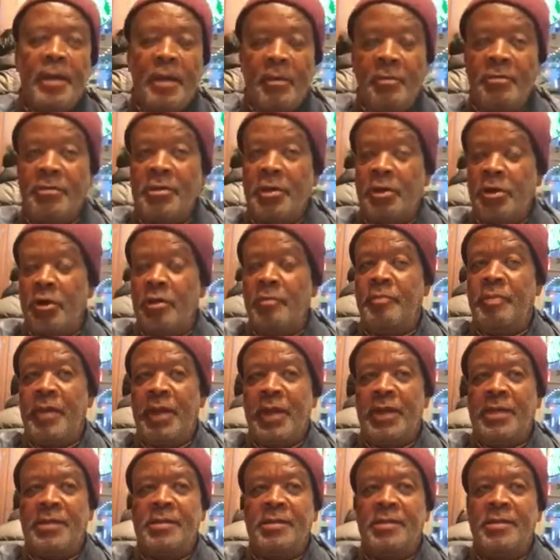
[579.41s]
It was a good
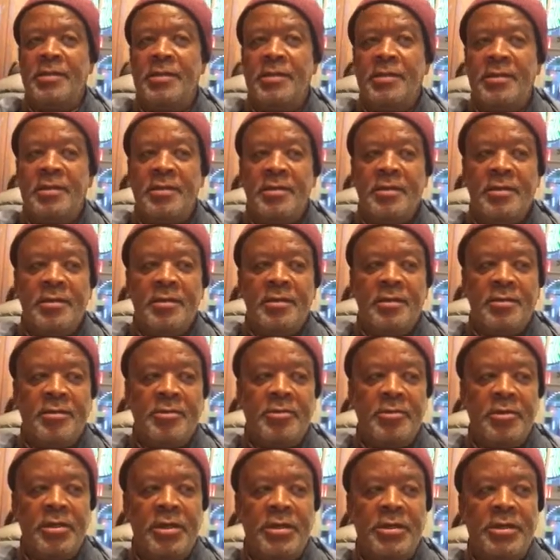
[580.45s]
place.
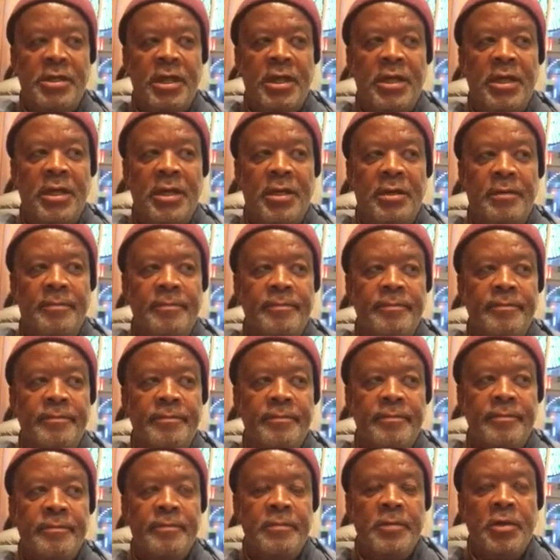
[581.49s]
So he said,
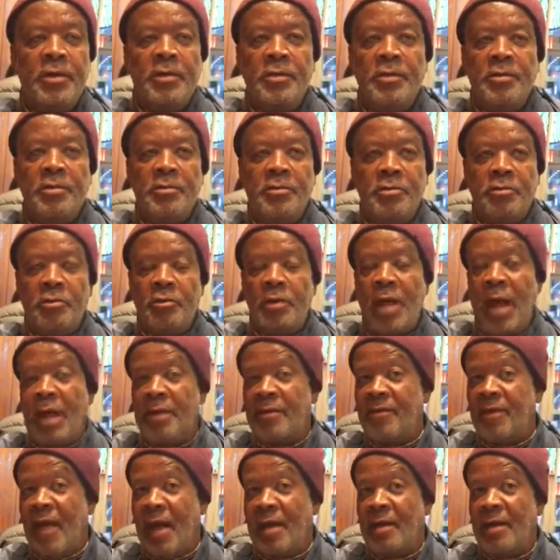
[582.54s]
so
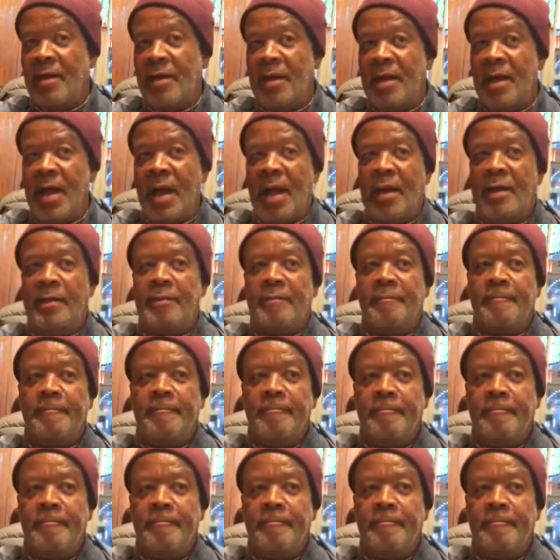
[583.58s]
that Saturday night,